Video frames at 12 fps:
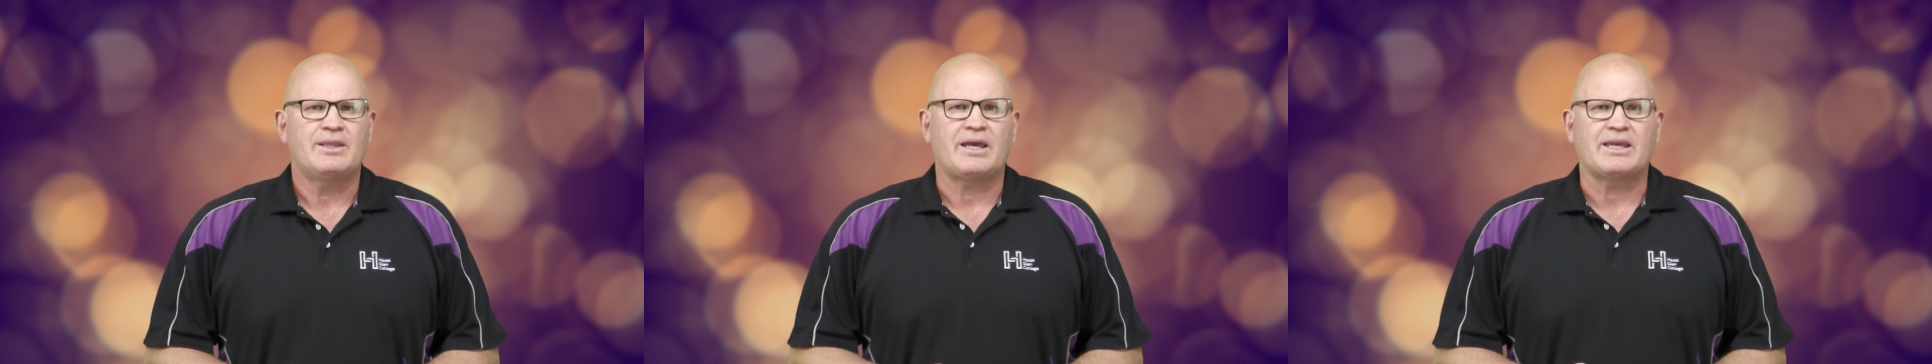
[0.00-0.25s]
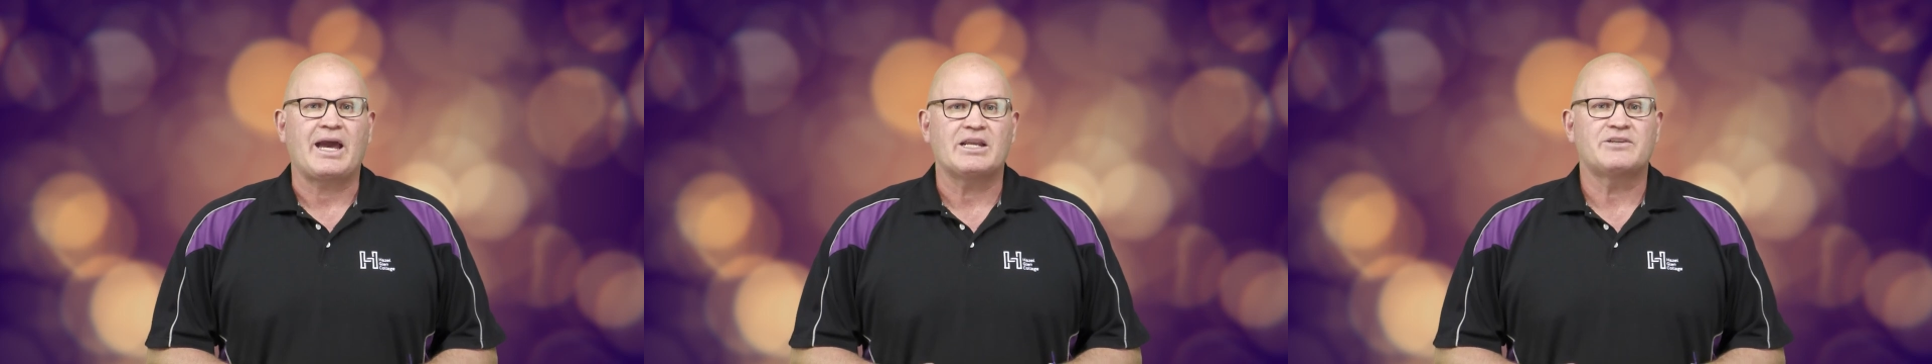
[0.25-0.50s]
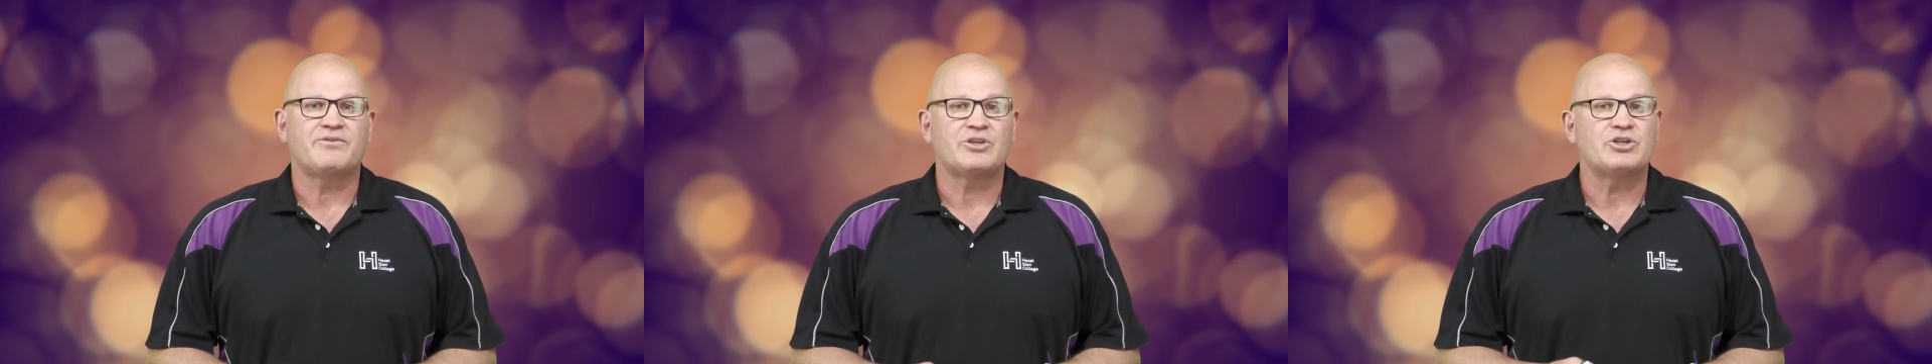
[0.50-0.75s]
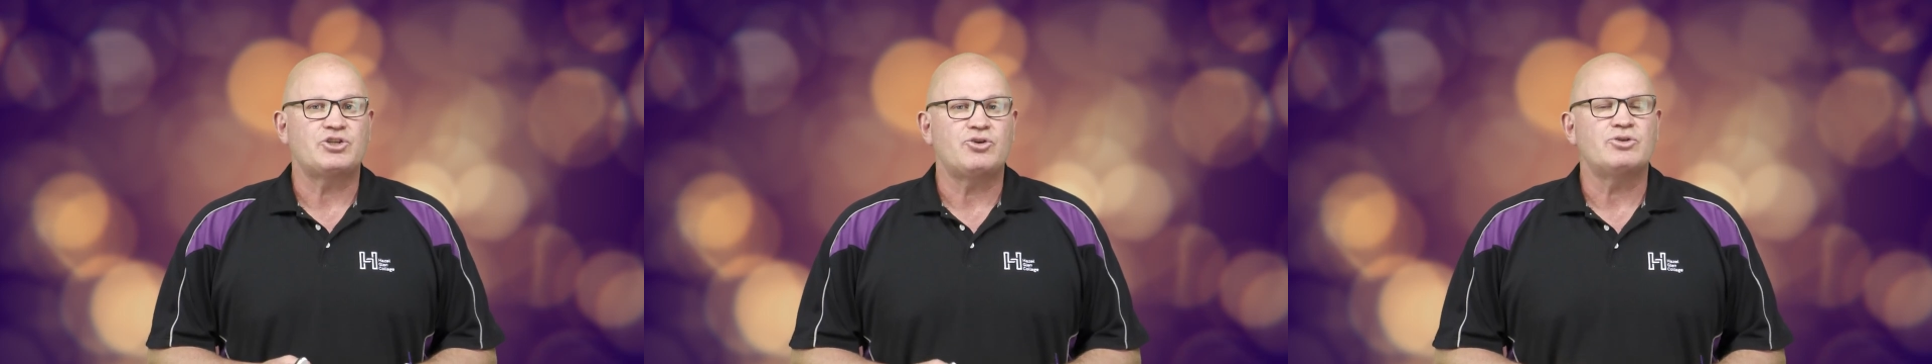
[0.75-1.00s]
that caters for
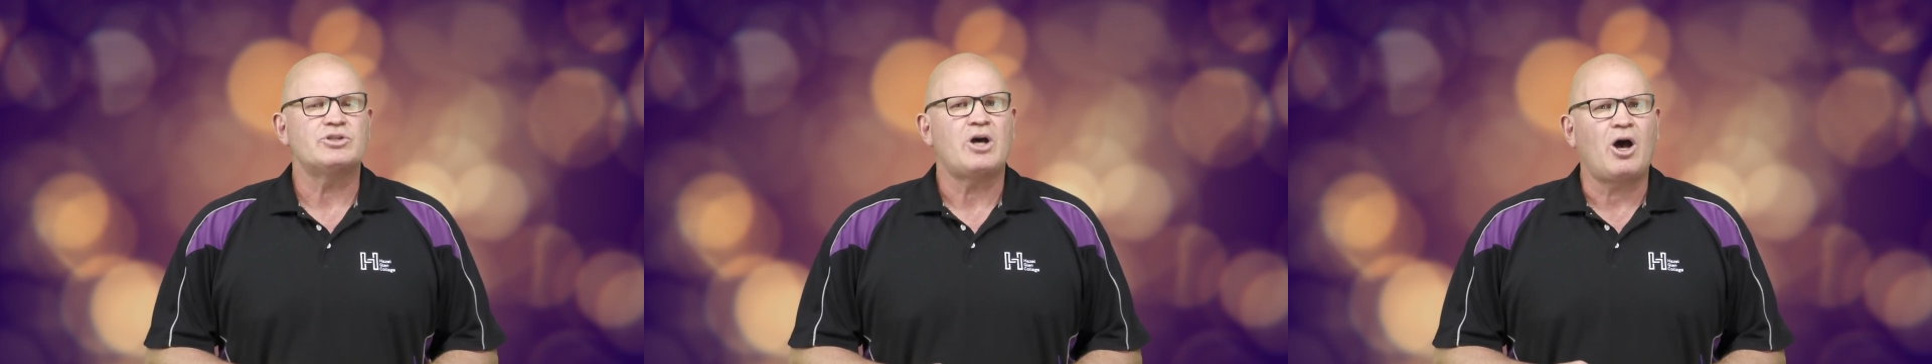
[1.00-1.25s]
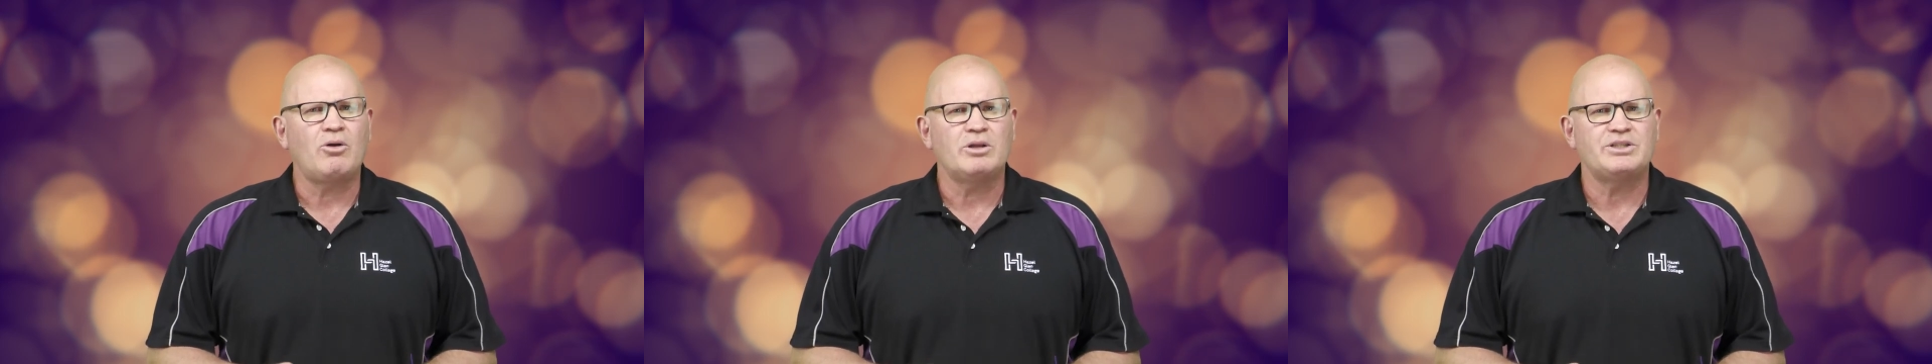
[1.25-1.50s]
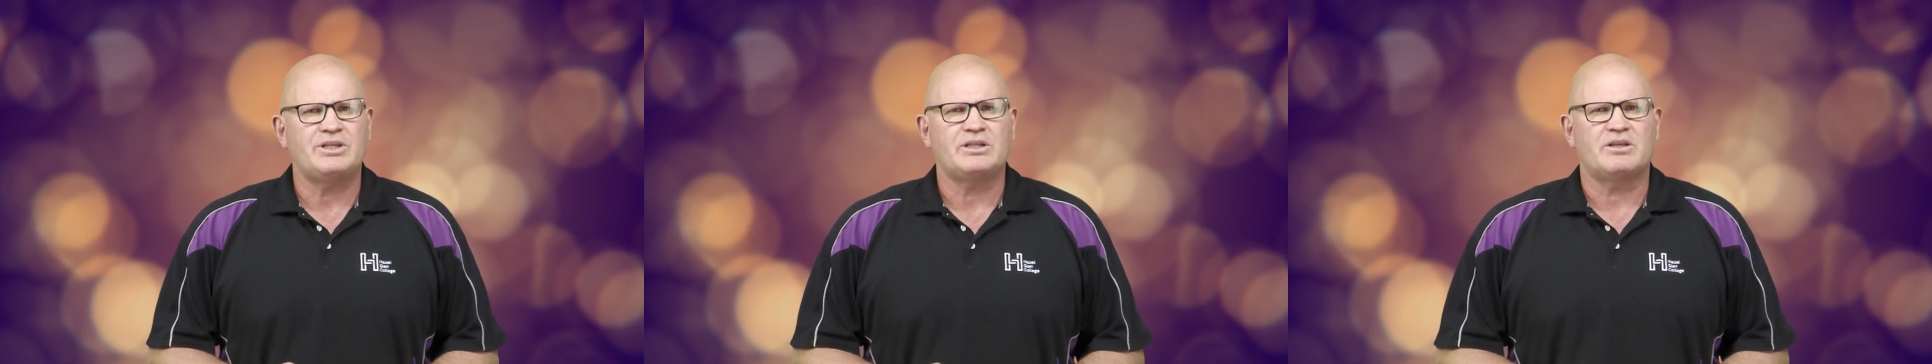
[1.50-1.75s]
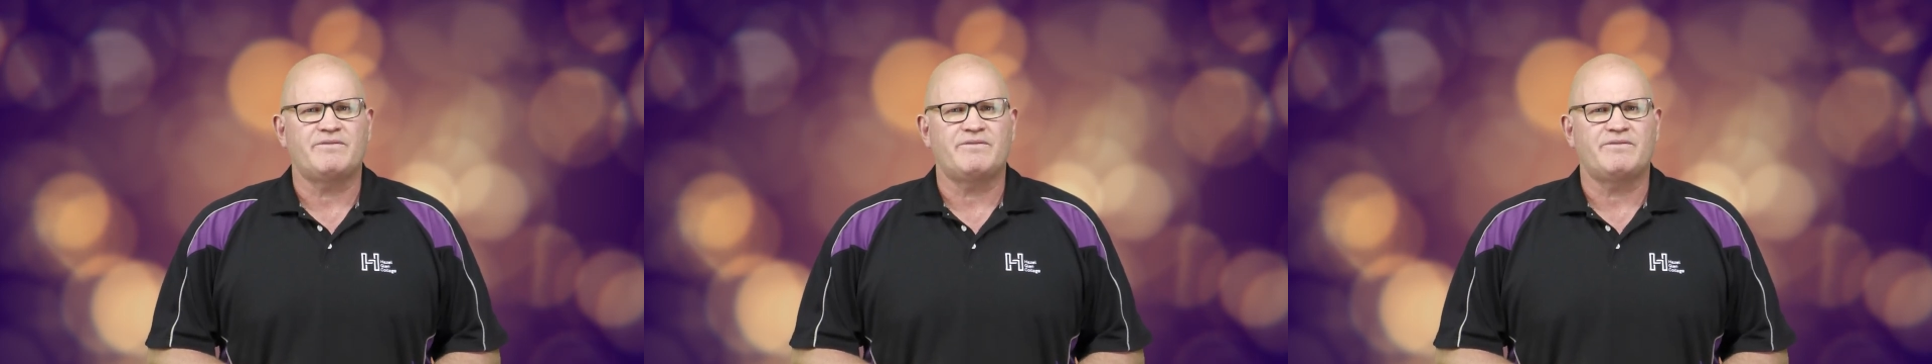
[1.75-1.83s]
the students' holistic